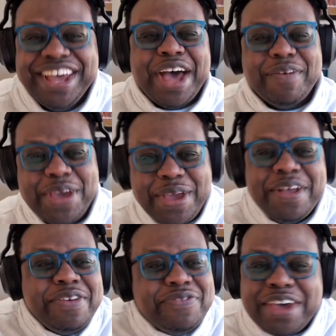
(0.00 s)
I mean,
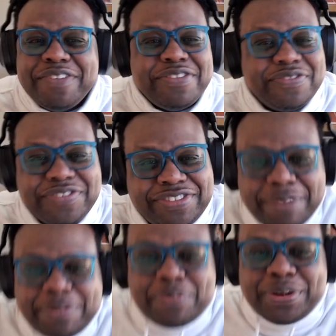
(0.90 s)
uh,
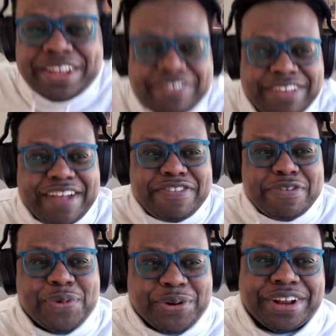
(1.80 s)
simply put, it's child
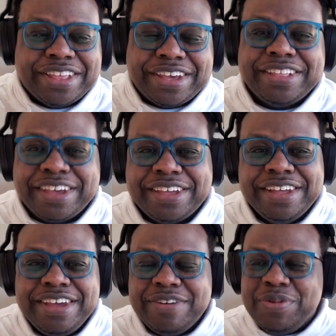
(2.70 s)
support. The, the,
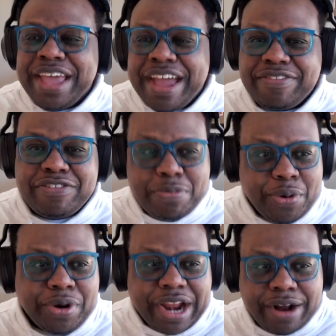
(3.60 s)
we have to
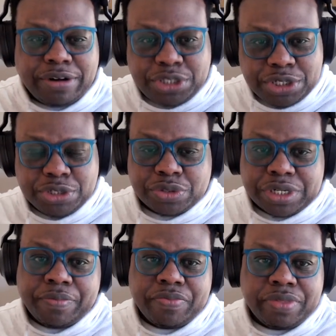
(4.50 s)
support our
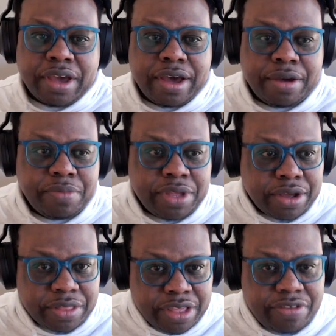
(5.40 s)
children. Um, you
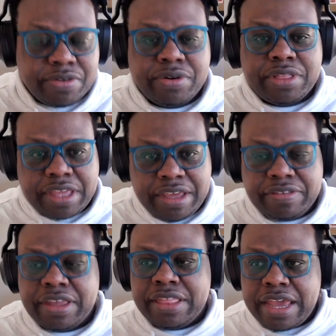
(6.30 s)
know, these are the
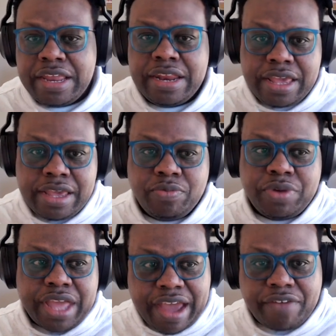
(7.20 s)
things that they need.
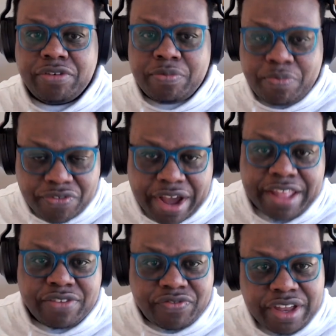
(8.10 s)
We have to
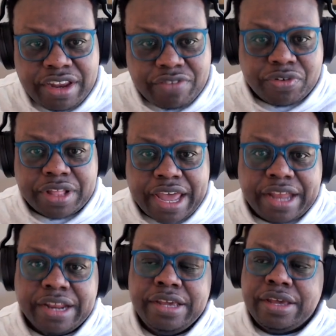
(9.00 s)
provide the funding for
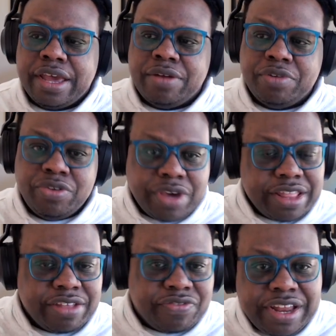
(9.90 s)
that. And when you
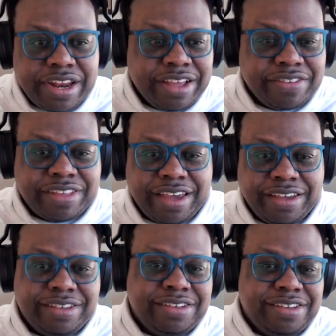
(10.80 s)
cut the funding, it's
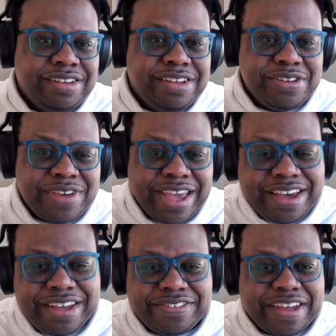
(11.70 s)
like you
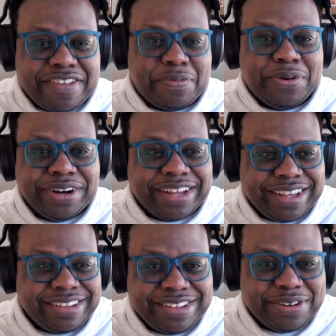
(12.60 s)
can't cut child support.
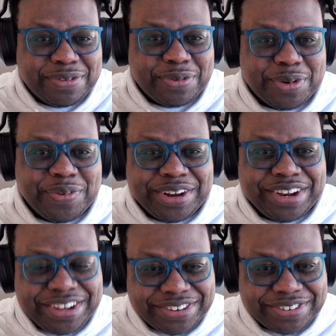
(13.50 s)
Like, you know, what, what are we
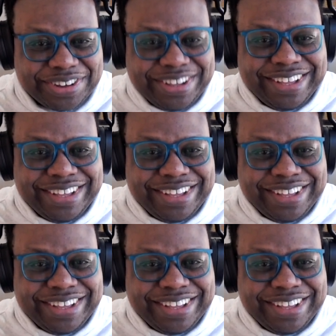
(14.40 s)
going to do?